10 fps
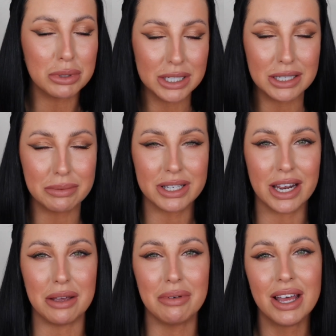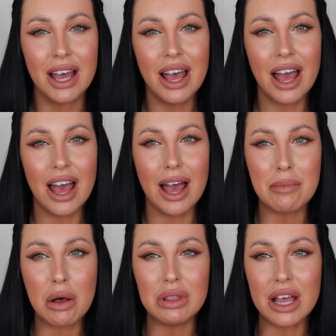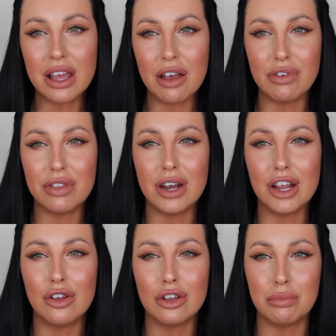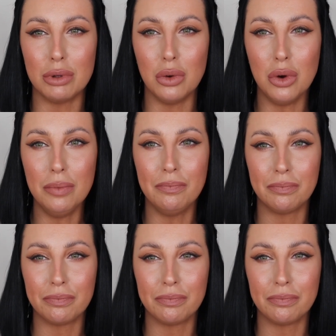please subscribe. I'll link everything I use below,